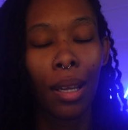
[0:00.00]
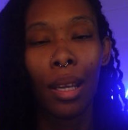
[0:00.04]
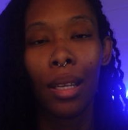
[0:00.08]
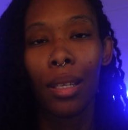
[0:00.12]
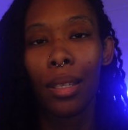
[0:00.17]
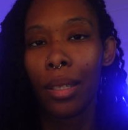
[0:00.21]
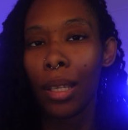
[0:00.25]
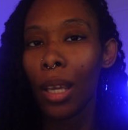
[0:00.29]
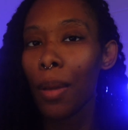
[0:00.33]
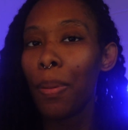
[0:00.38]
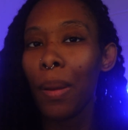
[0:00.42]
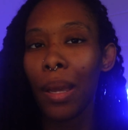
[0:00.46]

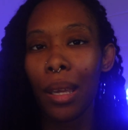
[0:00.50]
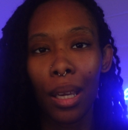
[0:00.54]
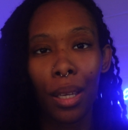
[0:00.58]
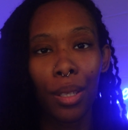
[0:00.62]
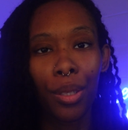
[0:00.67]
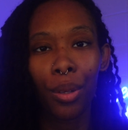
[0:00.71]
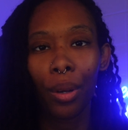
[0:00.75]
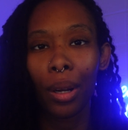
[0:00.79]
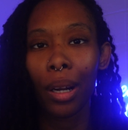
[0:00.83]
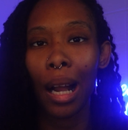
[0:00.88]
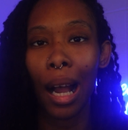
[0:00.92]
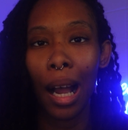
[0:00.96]

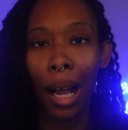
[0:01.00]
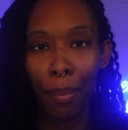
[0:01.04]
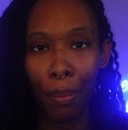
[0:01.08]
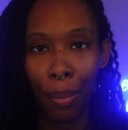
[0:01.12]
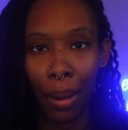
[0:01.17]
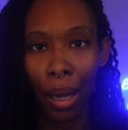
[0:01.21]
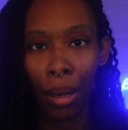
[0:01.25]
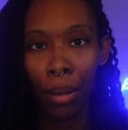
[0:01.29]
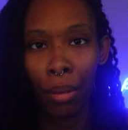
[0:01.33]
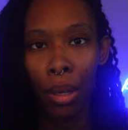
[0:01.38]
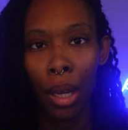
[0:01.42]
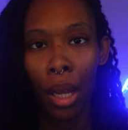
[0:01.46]
CPNs are a
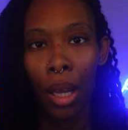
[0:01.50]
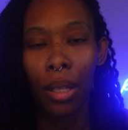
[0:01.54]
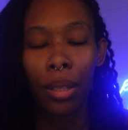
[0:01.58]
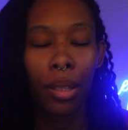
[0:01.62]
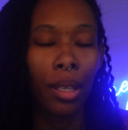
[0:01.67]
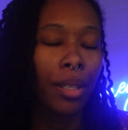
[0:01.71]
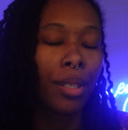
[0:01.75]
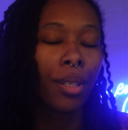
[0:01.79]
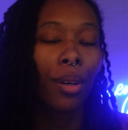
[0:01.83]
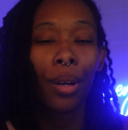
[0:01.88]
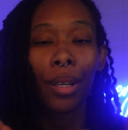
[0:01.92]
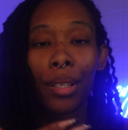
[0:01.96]
cop-out.
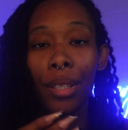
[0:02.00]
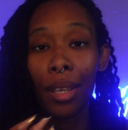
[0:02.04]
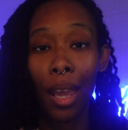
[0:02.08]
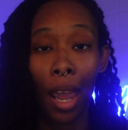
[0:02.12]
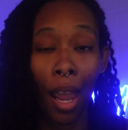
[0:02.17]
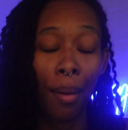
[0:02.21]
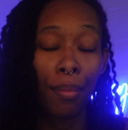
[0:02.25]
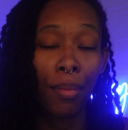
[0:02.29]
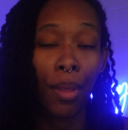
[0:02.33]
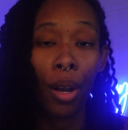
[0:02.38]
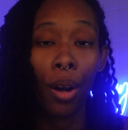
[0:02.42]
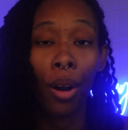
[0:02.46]
These are a
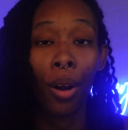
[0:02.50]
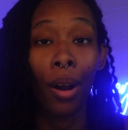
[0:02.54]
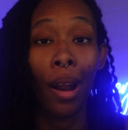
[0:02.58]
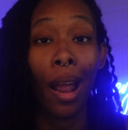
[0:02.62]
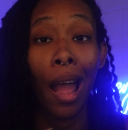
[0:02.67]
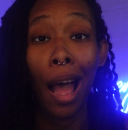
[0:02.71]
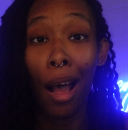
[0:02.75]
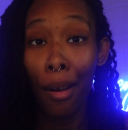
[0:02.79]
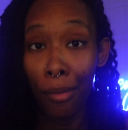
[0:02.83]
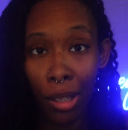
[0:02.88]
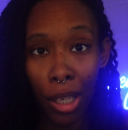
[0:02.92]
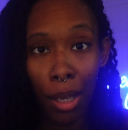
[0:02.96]
scam that are
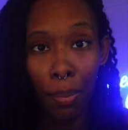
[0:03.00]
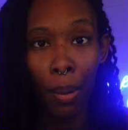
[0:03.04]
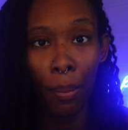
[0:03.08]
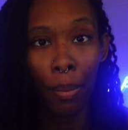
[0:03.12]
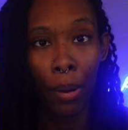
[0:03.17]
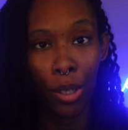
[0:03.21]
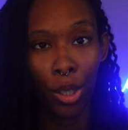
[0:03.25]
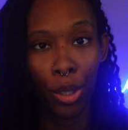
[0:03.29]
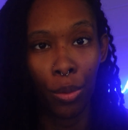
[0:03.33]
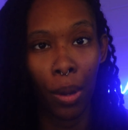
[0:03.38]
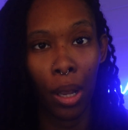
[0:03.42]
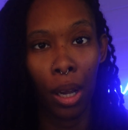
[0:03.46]
heavily
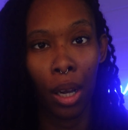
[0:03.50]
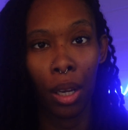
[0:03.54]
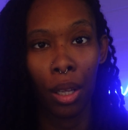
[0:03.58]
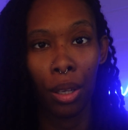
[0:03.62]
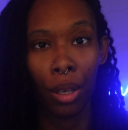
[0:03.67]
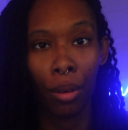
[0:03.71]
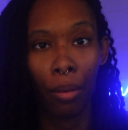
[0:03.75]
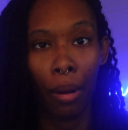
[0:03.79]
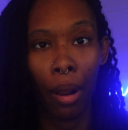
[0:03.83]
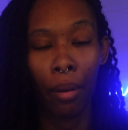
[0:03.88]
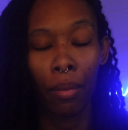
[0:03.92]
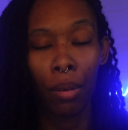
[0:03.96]
perpetuated in
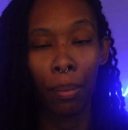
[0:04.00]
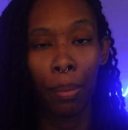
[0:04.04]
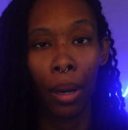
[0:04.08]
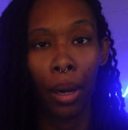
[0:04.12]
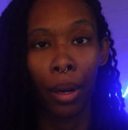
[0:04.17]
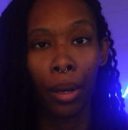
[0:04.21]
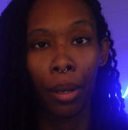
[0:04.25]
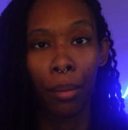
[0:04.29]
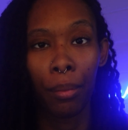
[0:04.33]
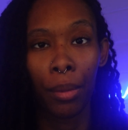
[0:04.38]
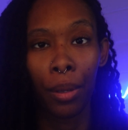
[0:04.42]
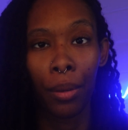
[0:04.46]
the credit
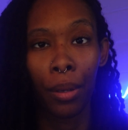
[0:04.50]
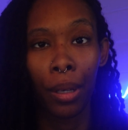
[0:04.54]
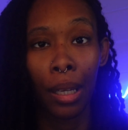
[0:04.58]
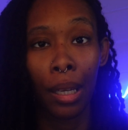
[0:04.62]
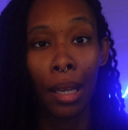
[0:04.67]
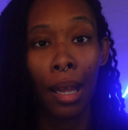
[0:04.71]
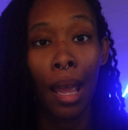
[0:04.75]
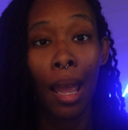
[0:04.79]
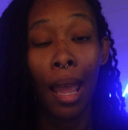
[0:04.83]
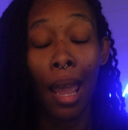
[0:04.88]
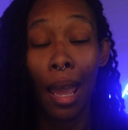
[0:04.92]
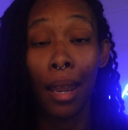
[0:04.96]
repair community,
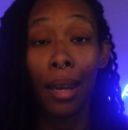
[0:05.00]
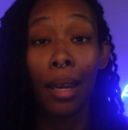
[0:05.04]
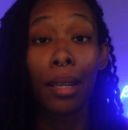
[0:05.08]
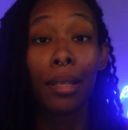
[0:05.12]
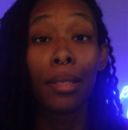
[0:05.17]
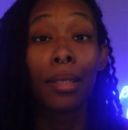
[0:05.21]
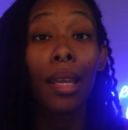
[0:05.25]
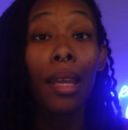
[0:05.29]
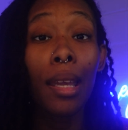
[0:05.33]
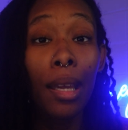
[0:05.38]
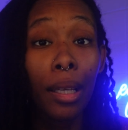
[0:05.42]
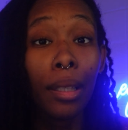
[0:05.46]
and it
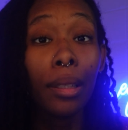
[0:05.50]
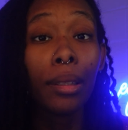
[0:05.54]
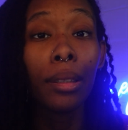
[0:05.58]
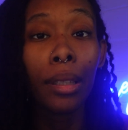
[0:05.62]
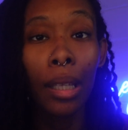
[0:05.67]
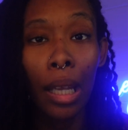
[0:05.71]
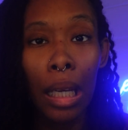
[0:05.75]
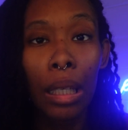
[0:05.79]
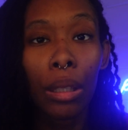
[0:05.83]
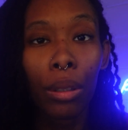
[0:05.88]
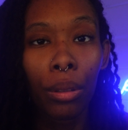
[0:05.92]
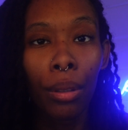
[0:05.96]
is
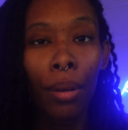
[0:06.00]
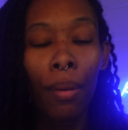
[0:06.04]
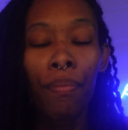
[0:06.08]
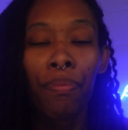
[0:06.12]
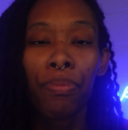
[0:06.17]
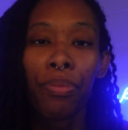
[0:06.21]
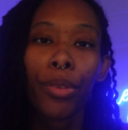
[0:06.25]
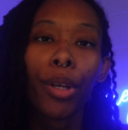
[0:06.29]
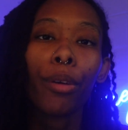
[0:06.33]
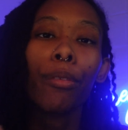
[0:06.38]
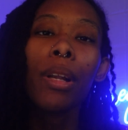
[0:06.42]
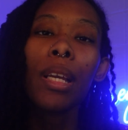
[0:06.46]
illegal.
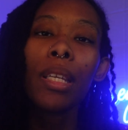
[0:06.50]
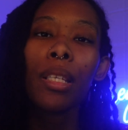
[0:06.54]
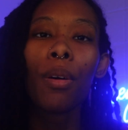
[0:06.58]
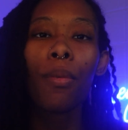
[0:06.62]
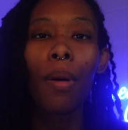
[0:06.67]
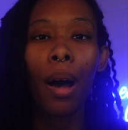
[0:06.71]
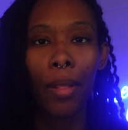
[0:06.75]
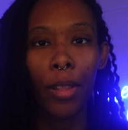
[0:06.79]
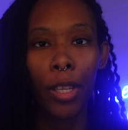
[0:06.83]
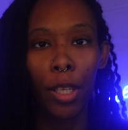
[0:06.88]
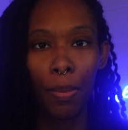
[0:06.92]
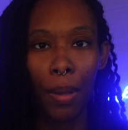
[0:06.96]
The reason
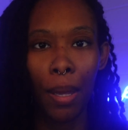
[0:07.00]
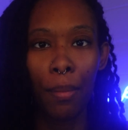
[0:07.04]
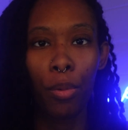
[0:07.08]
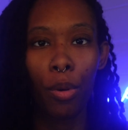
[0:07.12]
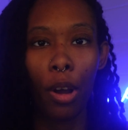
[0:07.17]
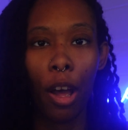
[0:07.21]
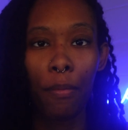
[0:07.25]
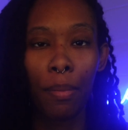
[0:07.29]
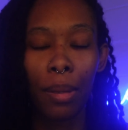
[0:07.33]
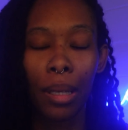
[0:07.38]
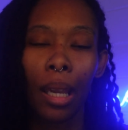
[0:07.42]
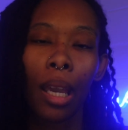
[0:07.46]
why these people
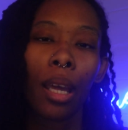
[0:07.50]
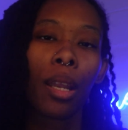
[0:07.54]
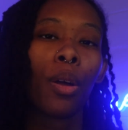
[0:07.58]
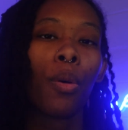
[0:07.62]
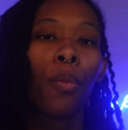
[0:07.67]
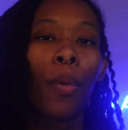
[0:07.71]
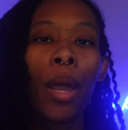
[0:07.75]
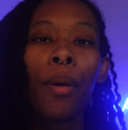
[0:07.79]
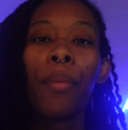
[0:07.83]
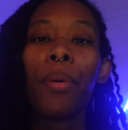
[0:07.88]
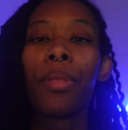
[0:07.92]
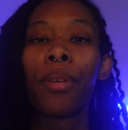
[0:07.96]
have been getting
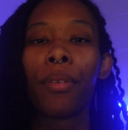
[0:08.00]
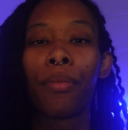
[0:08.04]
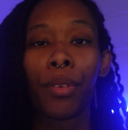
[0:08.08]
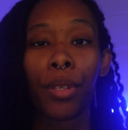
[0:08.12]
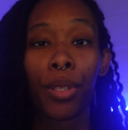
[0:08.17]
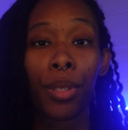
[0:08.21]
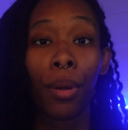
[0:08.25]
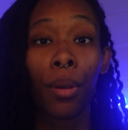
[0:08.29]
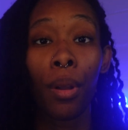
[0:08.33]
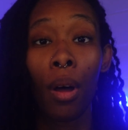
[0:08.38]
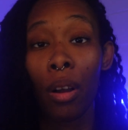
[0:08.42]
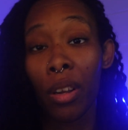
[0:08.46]
away with it for
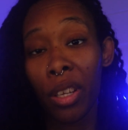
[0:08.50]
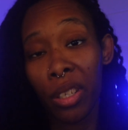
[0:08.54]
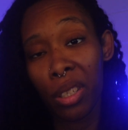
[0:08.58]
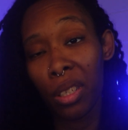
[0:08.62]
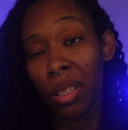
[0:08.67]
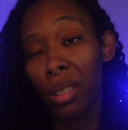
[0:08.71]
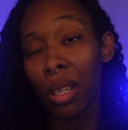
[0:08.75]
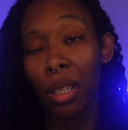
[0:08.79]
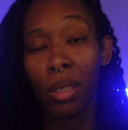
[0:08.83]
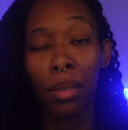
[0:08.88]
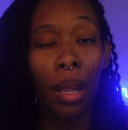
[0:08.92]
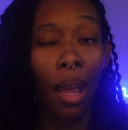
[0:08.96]
so long is
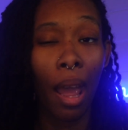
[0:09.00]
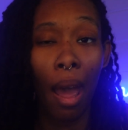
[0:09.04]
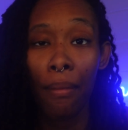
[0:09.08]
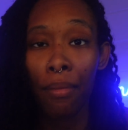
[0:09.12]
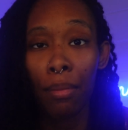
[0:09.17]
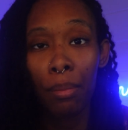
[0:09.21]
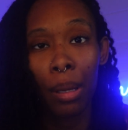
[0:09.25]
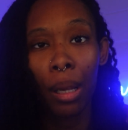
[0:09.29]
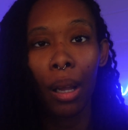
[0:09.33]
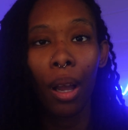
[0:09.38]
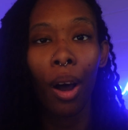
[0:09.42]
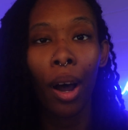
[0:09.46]
just because they
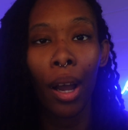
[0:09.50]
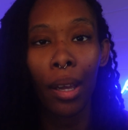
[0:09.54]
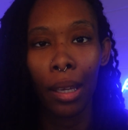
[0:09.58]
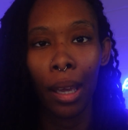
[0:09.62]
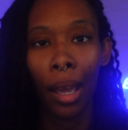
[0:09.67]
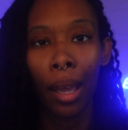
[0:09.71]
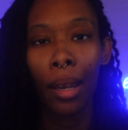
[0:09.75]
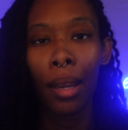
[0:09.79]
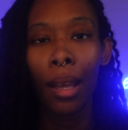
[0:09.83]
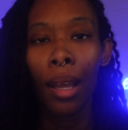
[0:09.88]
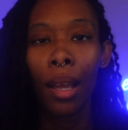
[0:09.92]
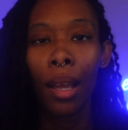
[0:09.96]
haven't been caught yet.